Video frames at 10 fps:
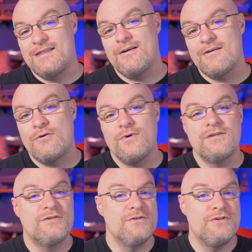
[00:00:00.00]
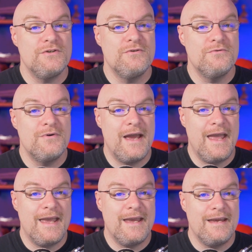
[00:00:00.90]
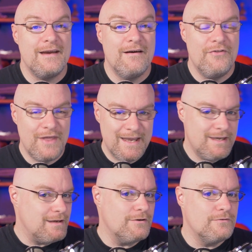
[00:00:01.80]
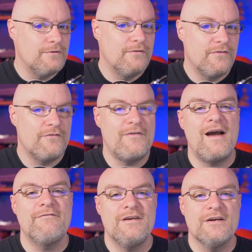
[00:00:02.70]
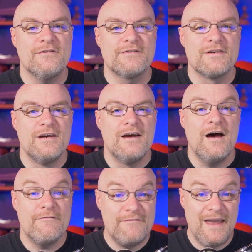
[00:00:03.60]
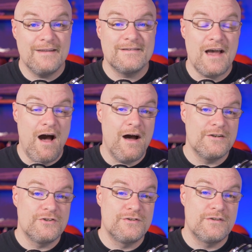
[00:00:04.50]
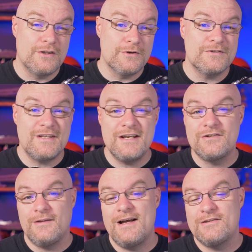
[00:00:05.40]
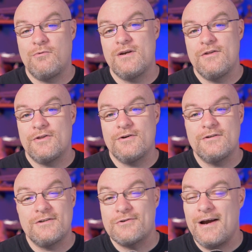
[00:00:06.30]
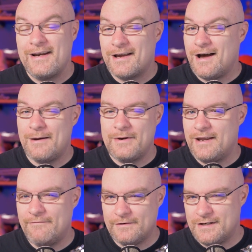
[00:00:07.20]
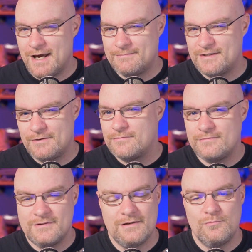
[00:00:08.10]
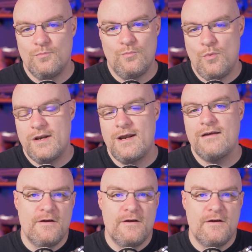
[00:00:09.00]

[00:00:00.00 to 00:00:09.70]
they're going to do a thank you for five years event on Thursday, July twenty-third to try and accommodate for time zones and whatnot.